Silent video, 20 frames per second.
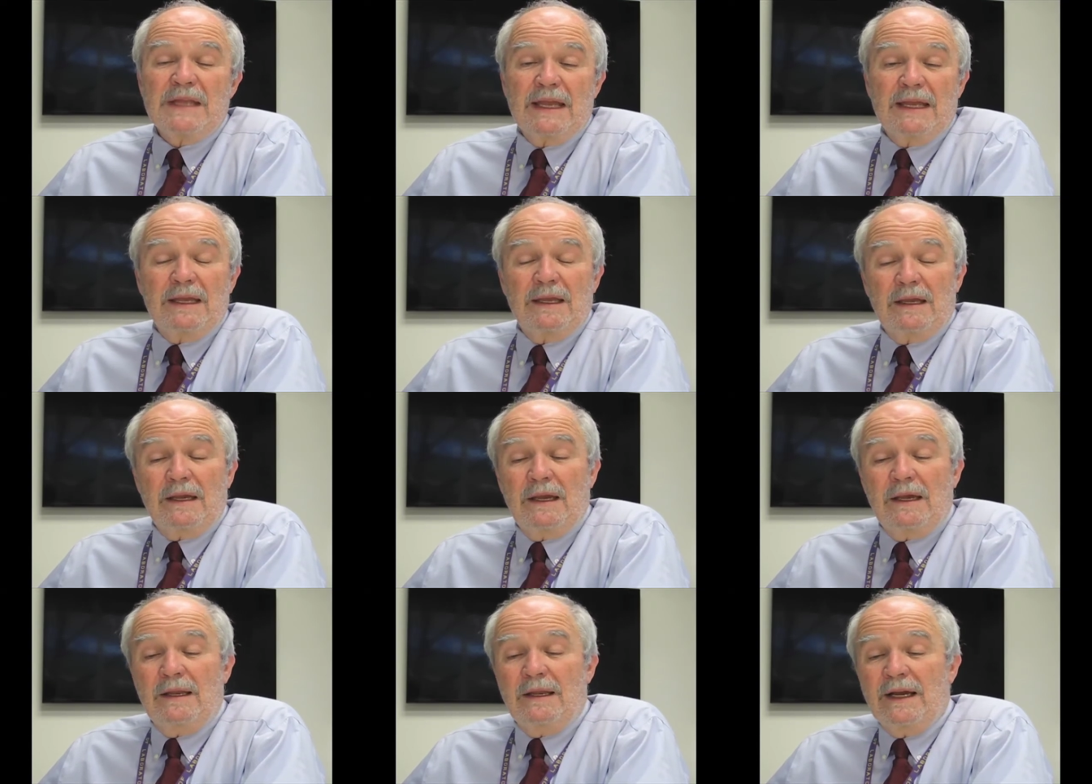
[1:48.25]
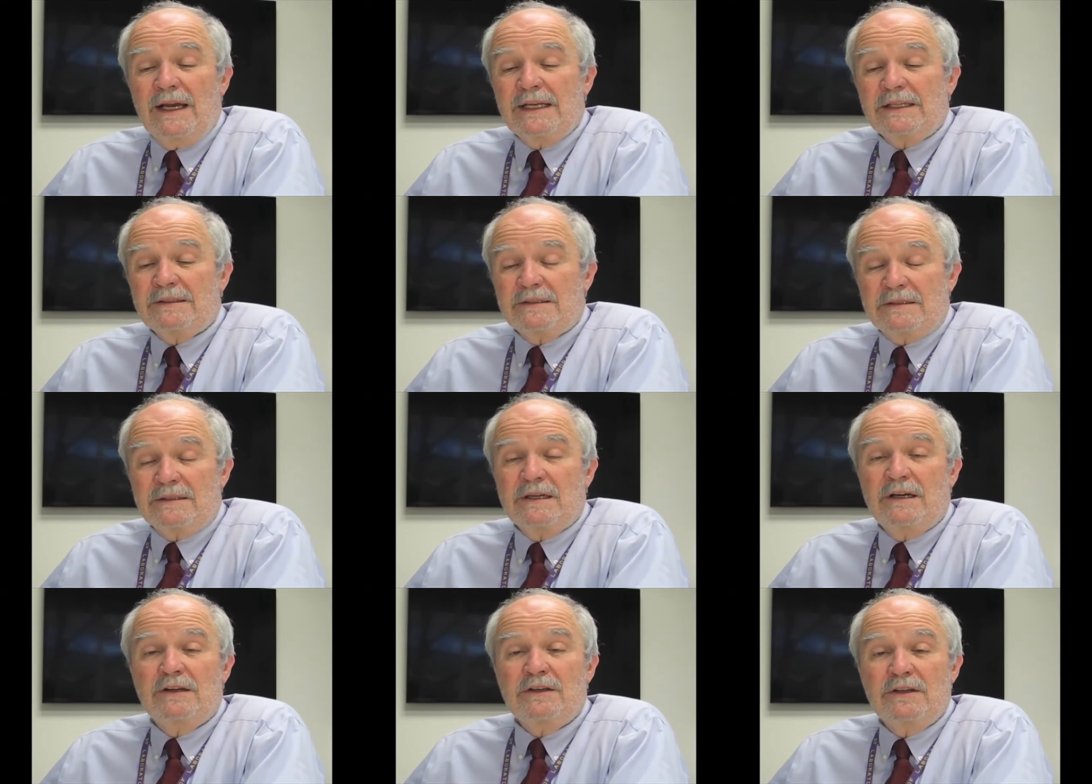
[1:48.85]
and I hate to
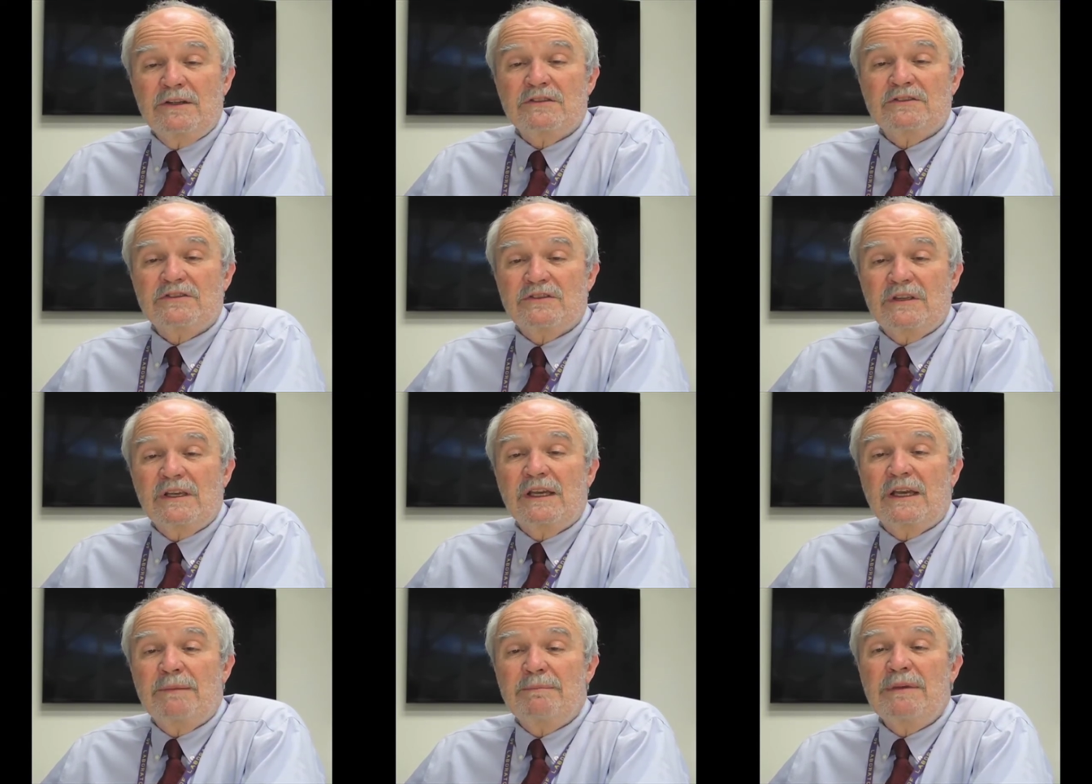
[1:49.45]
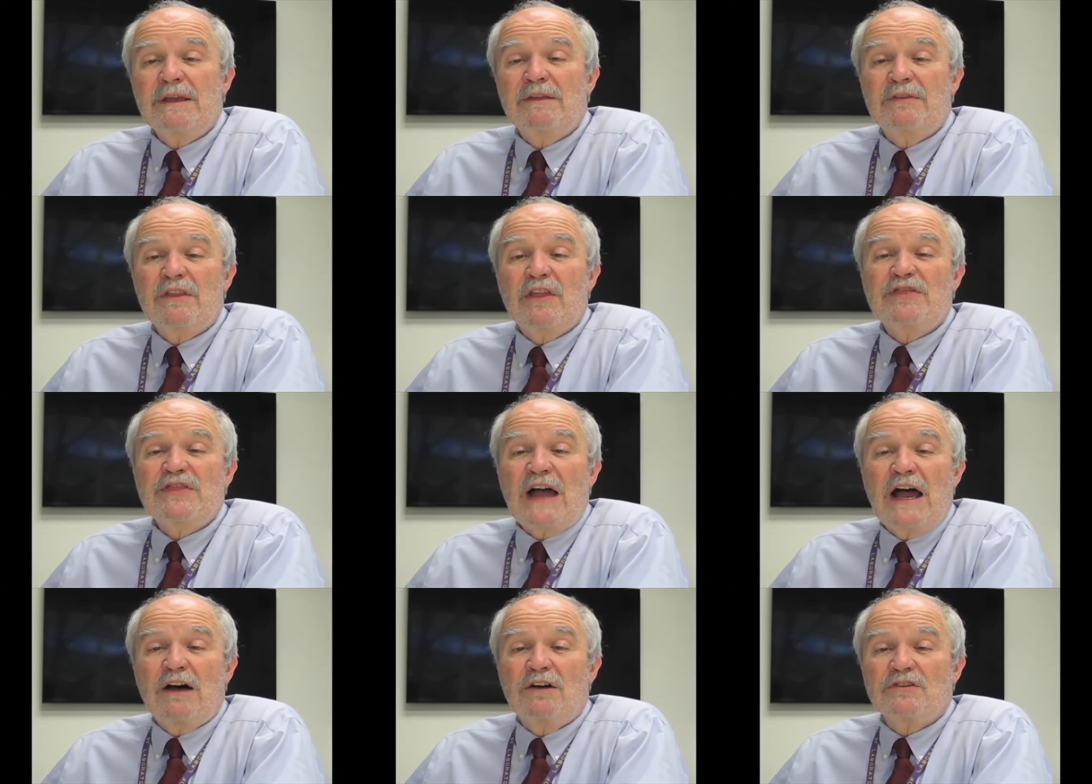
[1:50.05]
tell you, it can be in the
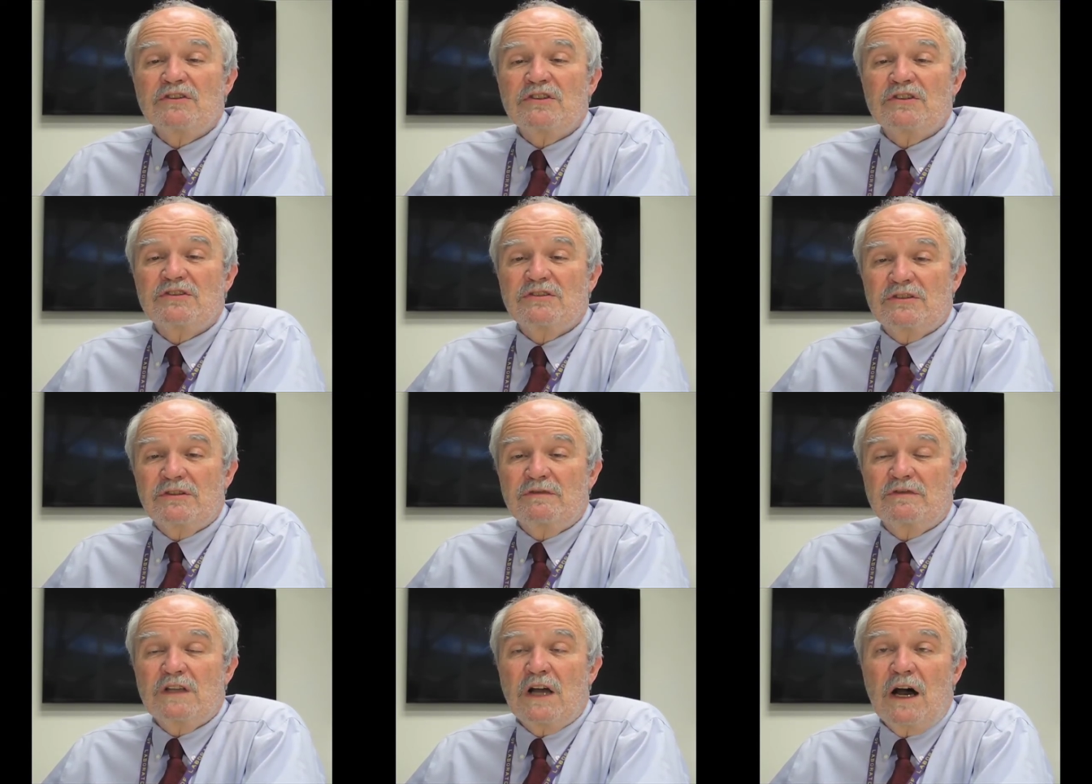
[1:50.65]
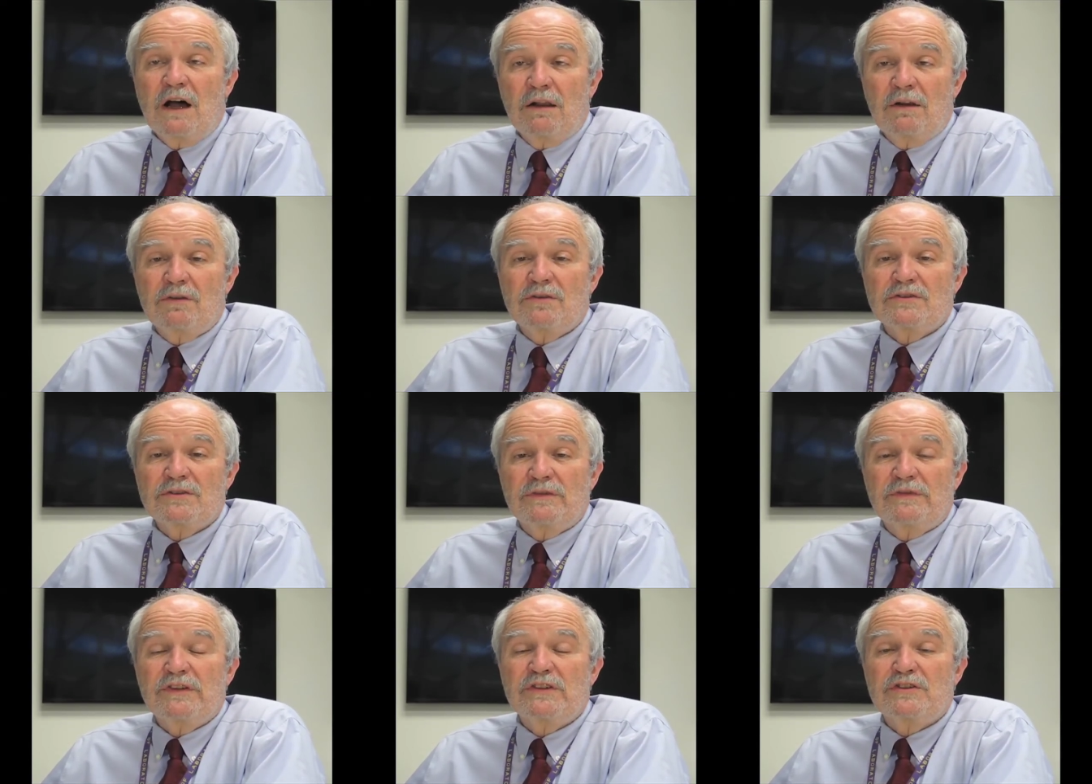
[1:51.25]
thousands of
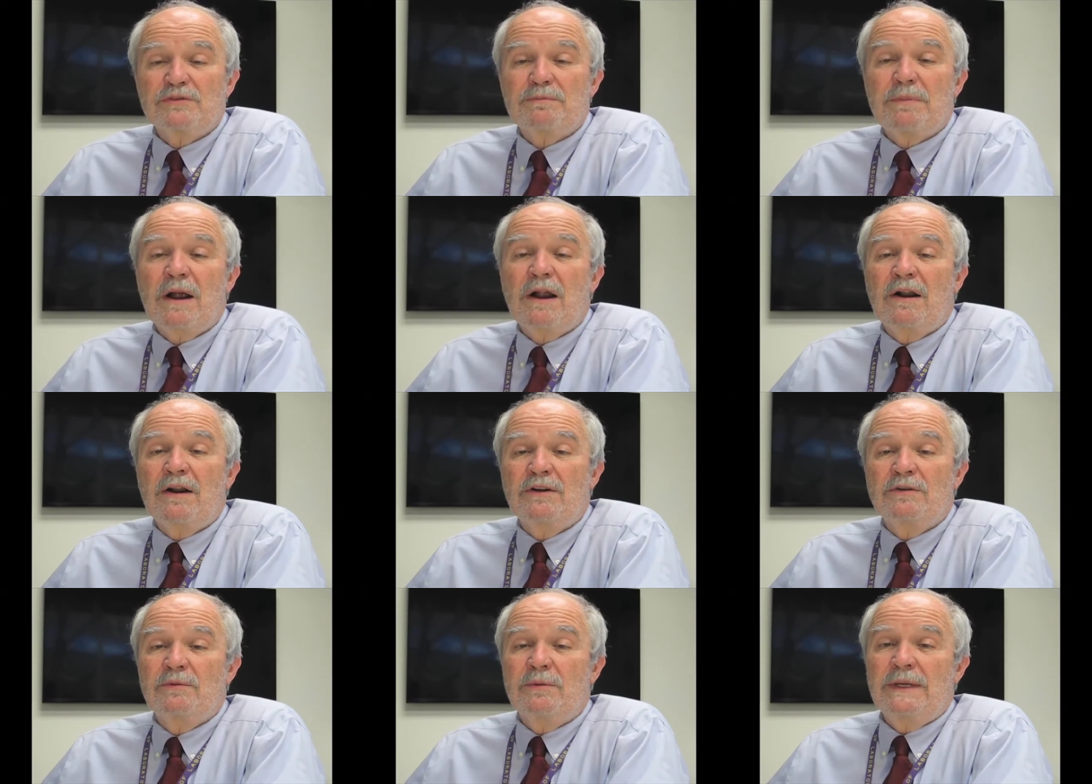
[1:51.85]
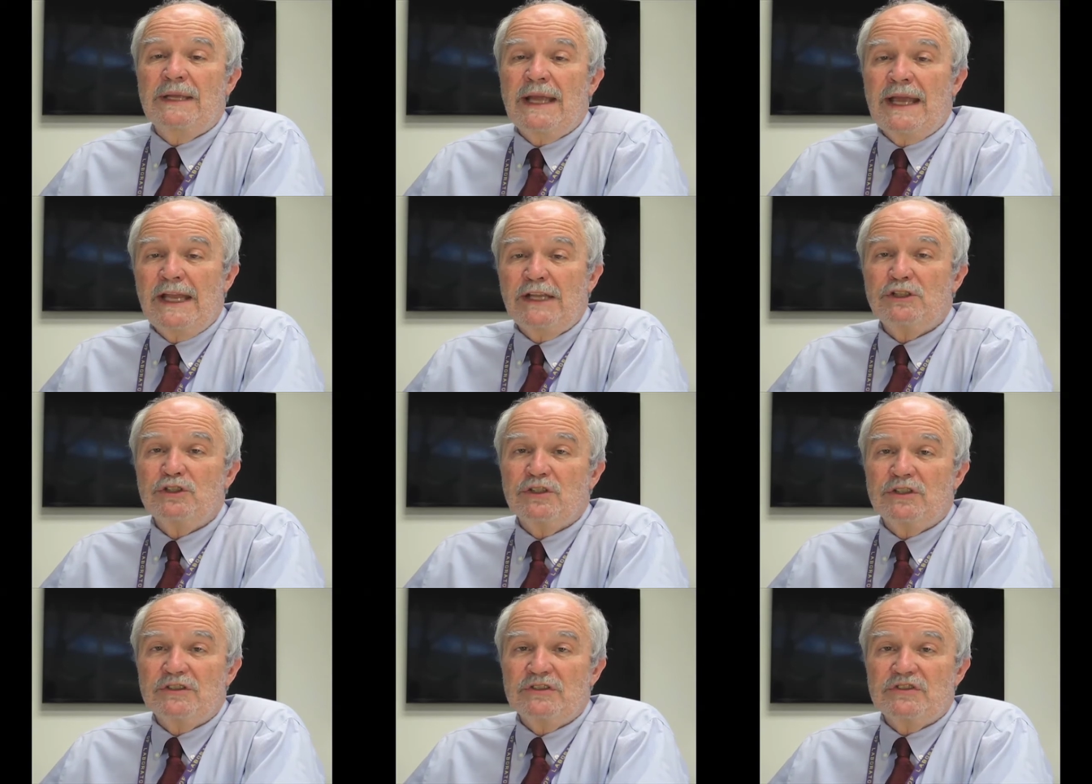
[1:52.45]
dollars of expired
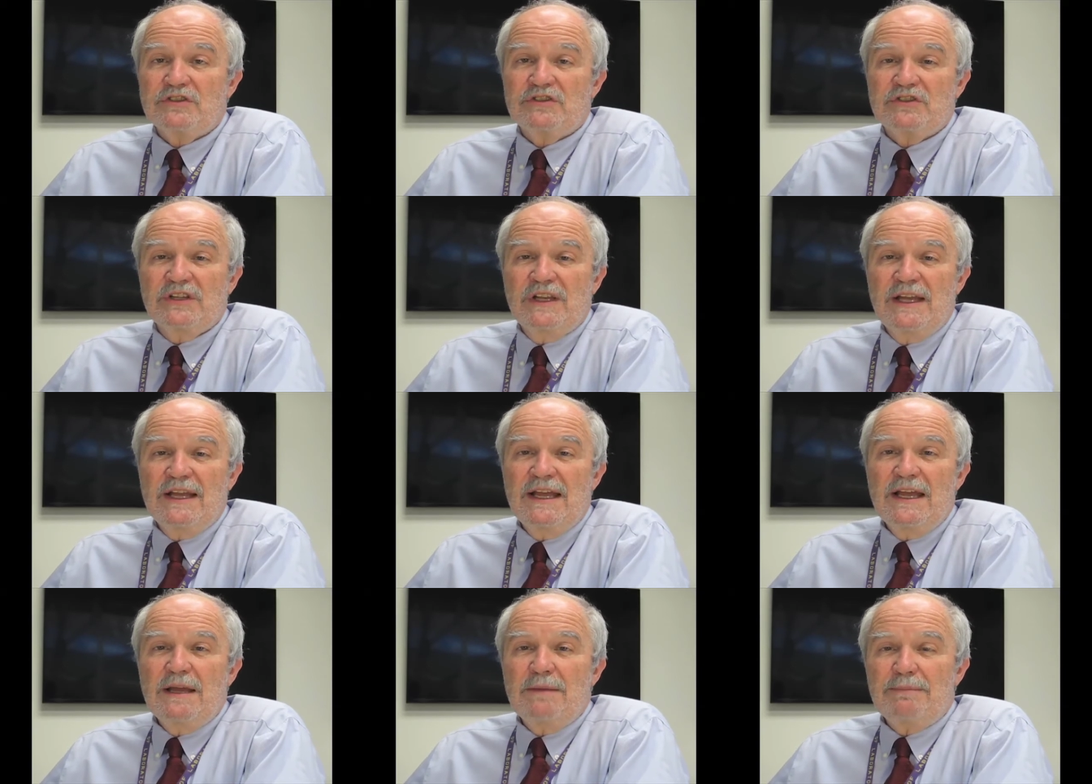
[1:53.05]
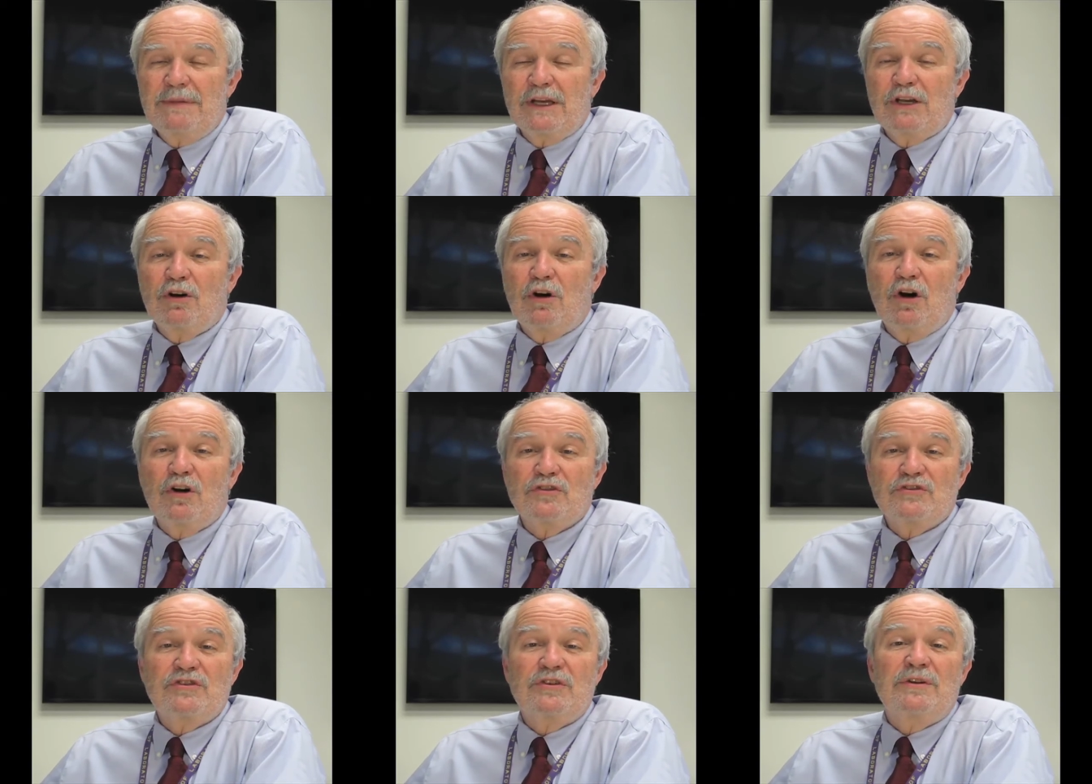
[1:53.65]
reagents
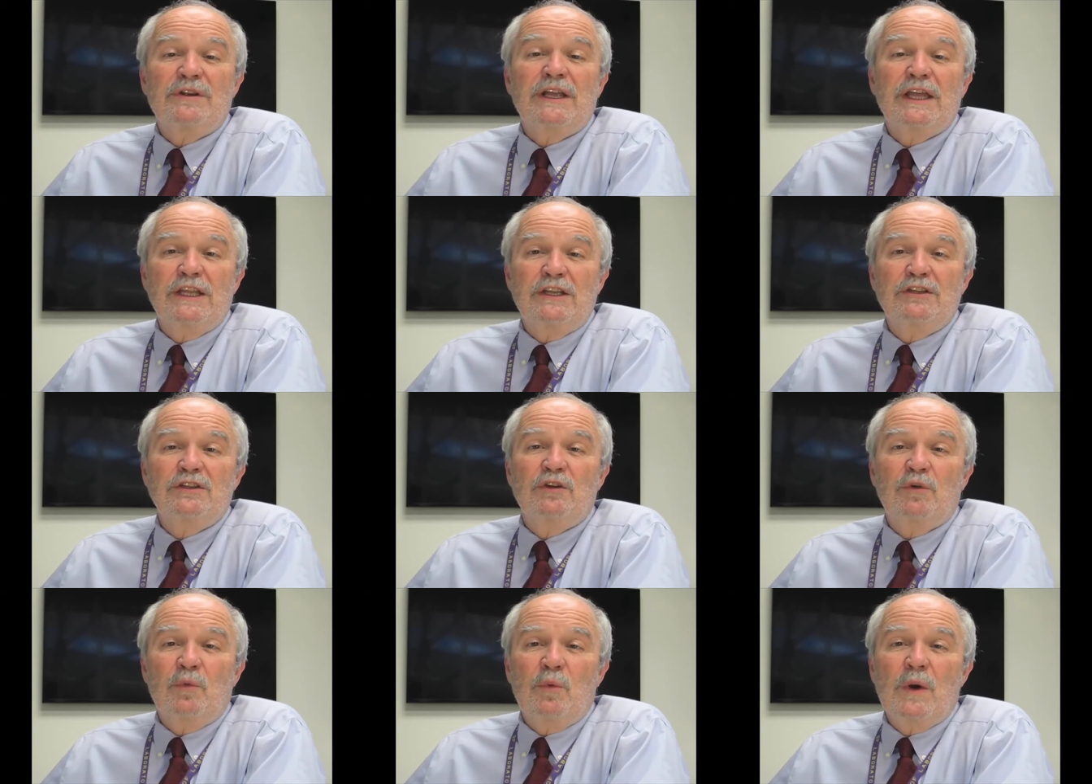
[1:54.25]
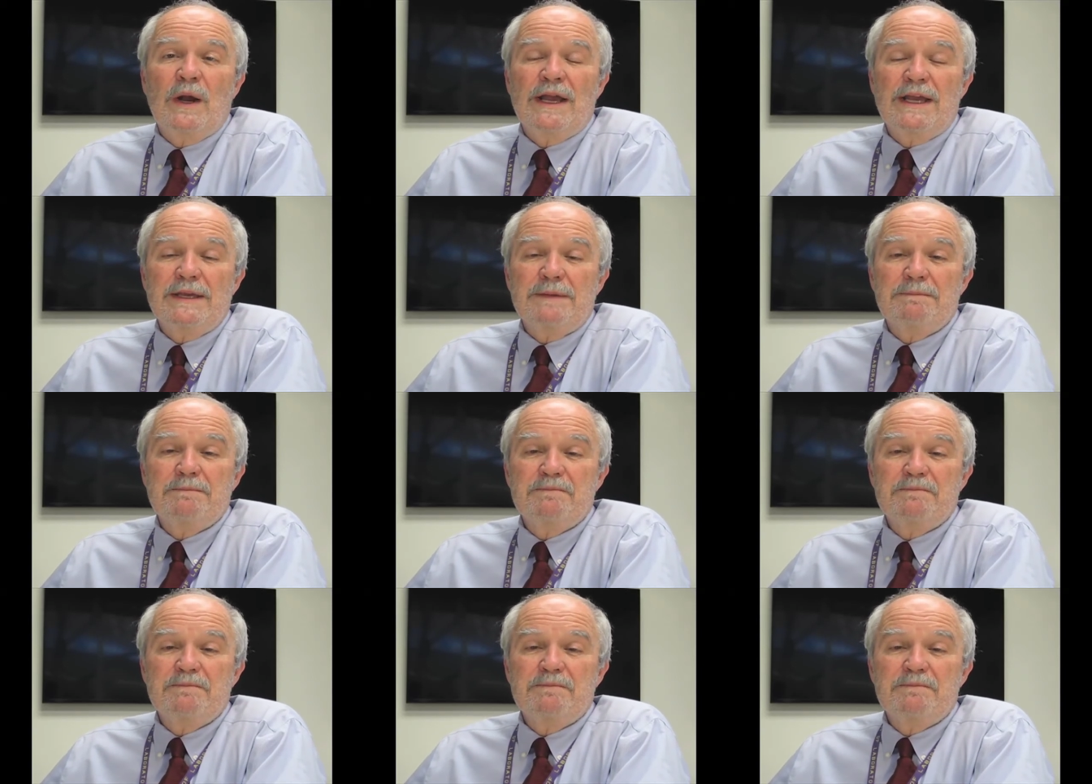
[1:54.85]
because they're hidden away.